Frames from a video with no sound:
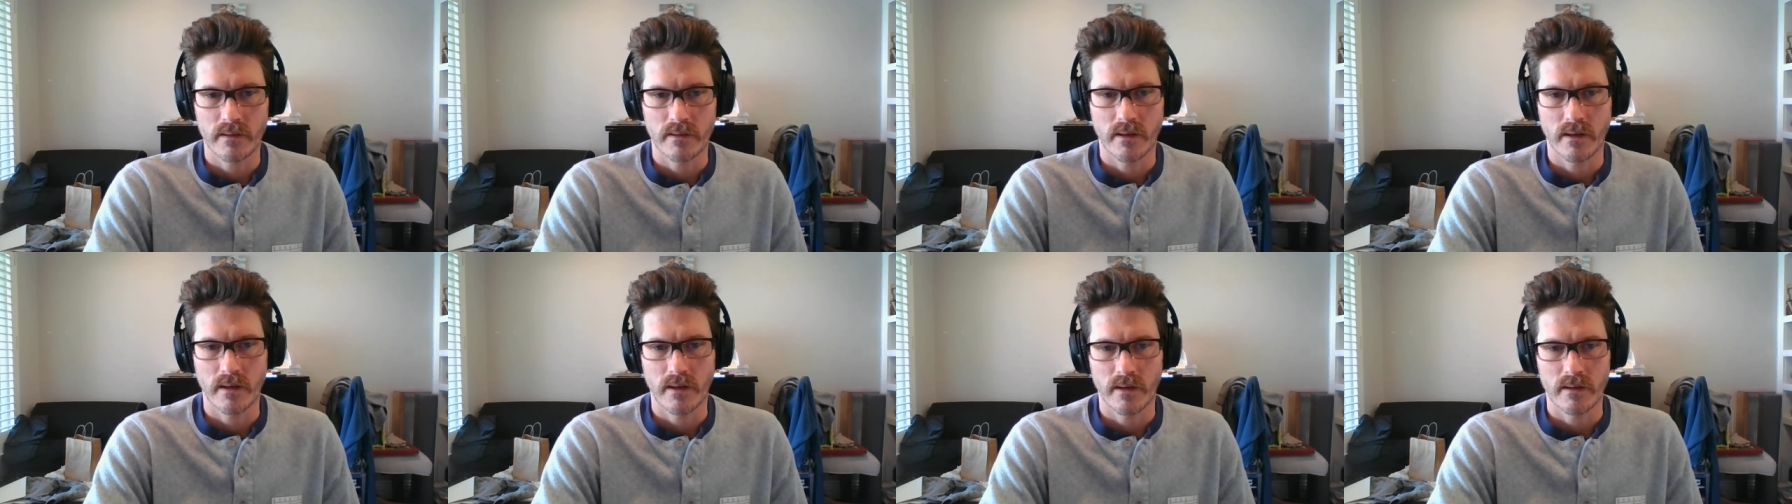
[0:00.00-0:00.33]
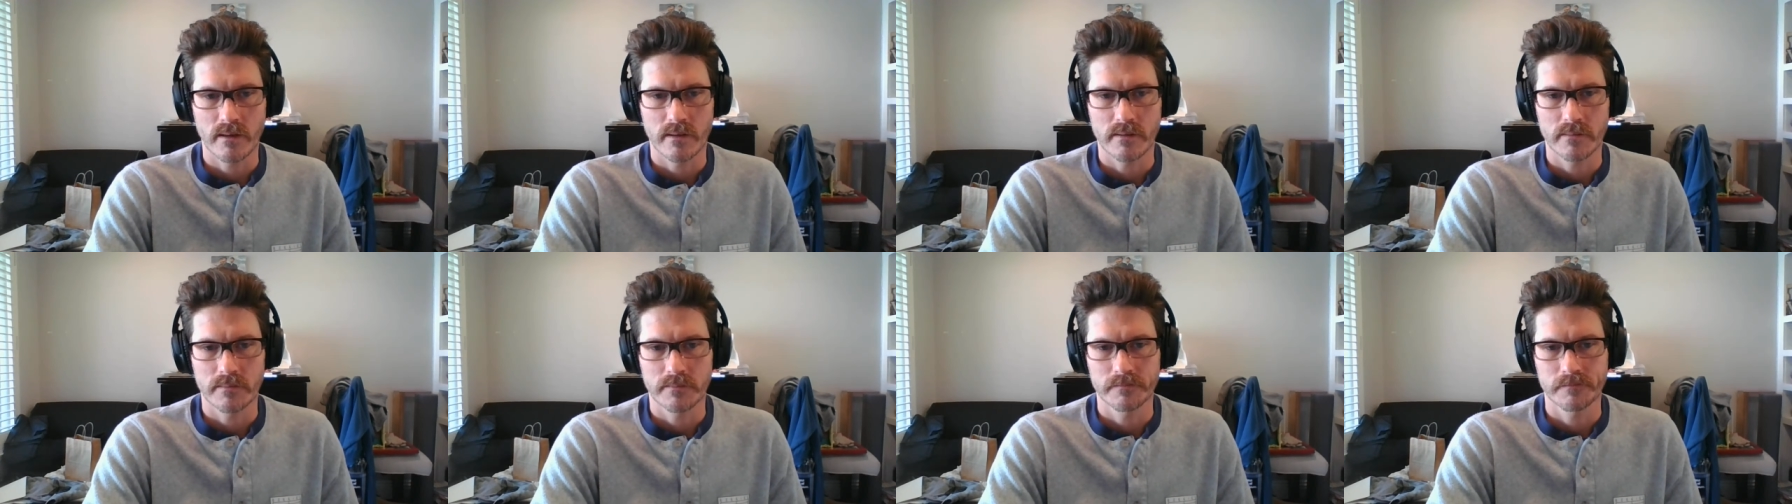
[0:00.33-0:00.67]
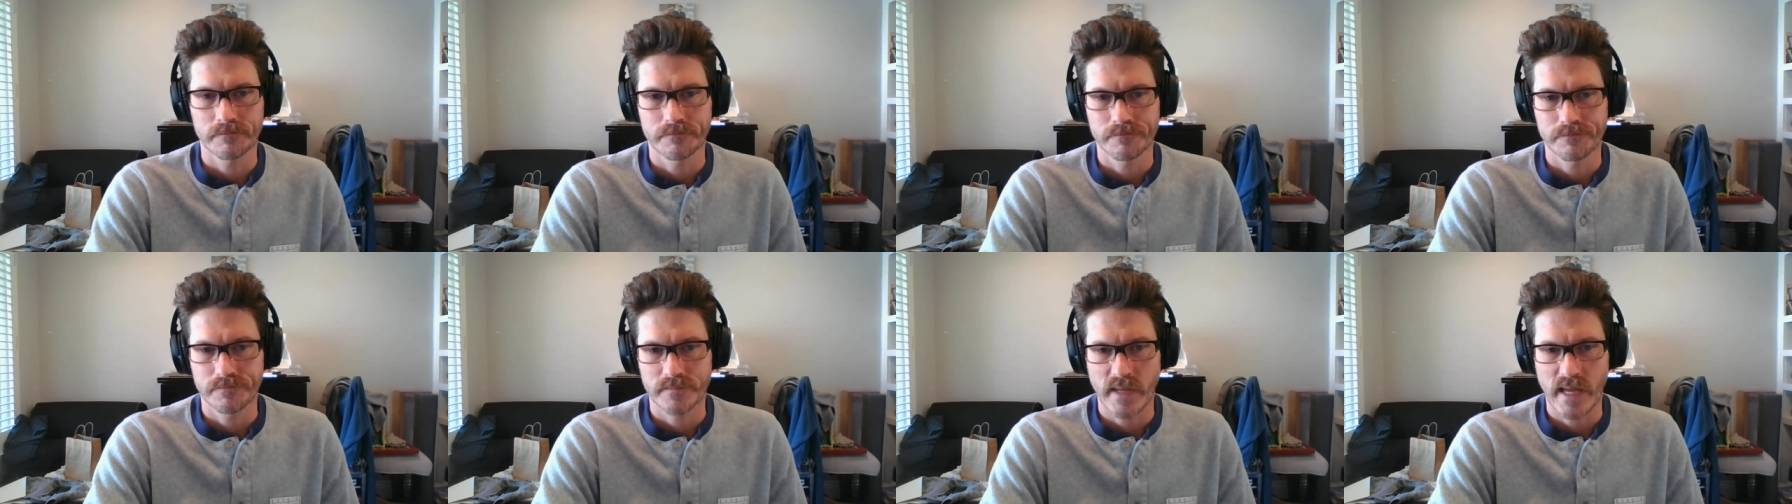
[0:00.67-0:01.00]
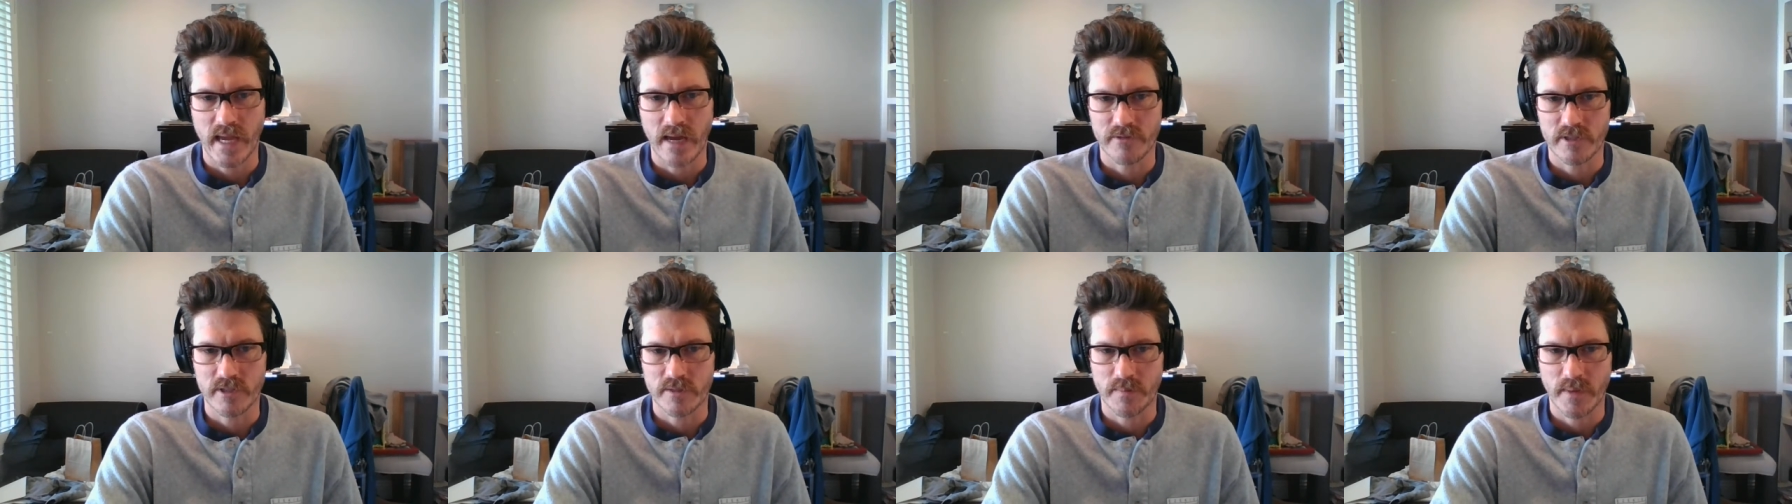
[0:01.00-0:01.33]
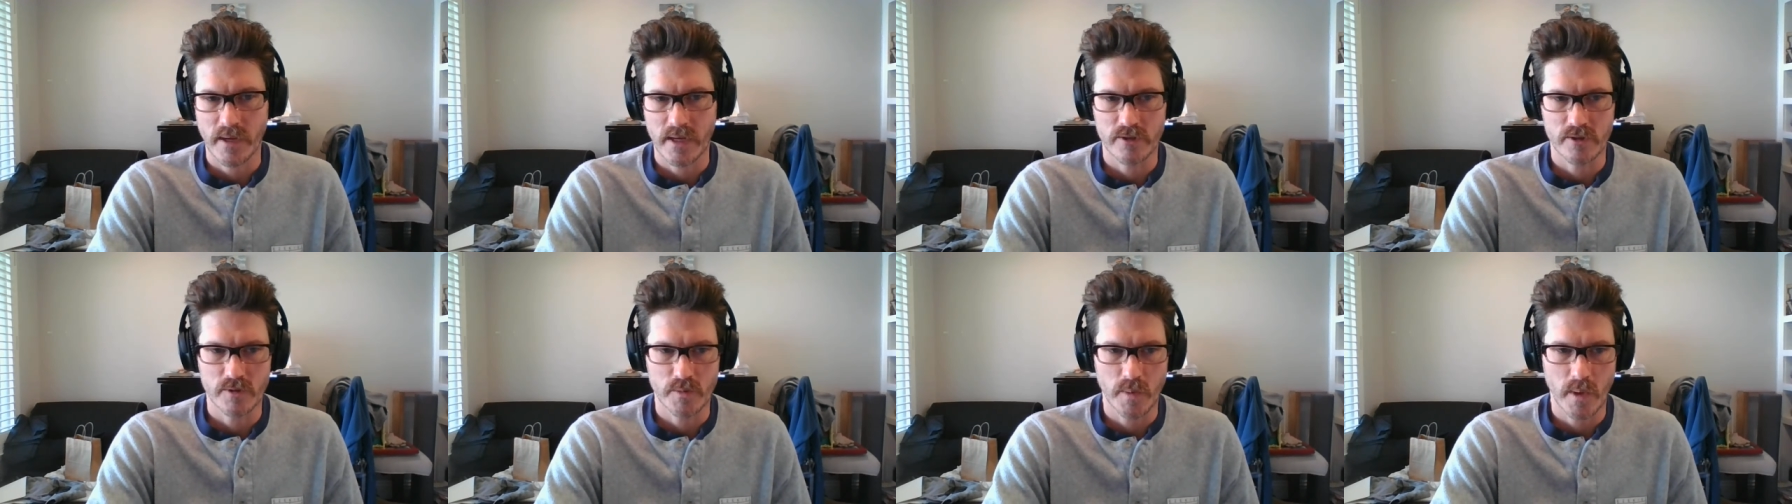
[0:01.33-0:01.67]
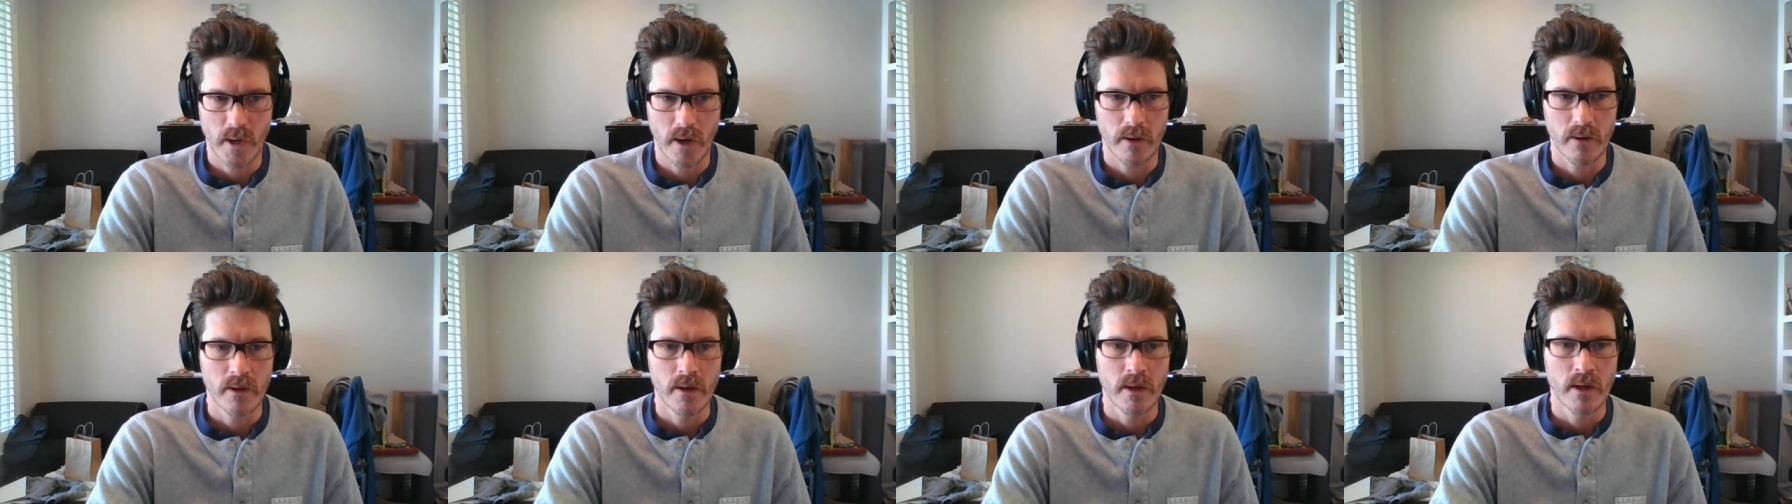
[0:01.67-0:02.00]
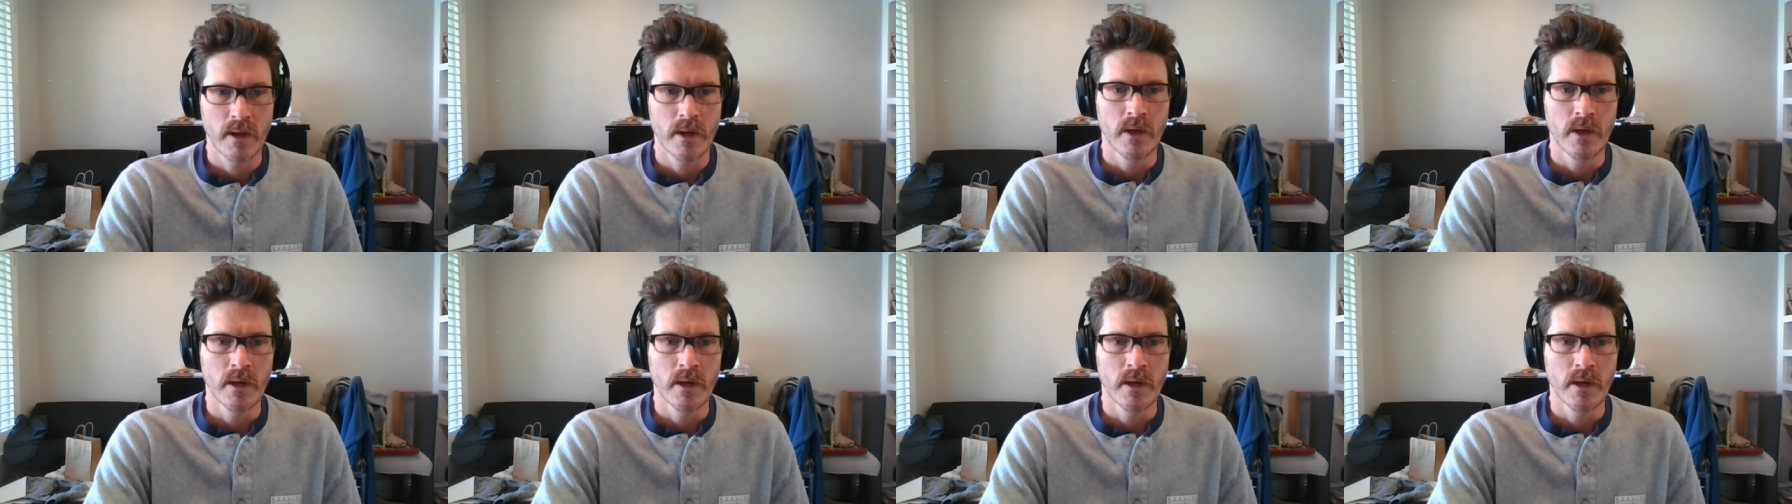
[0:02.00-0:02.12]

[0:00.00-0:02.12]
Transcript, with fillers: um, um, Canvas page as well.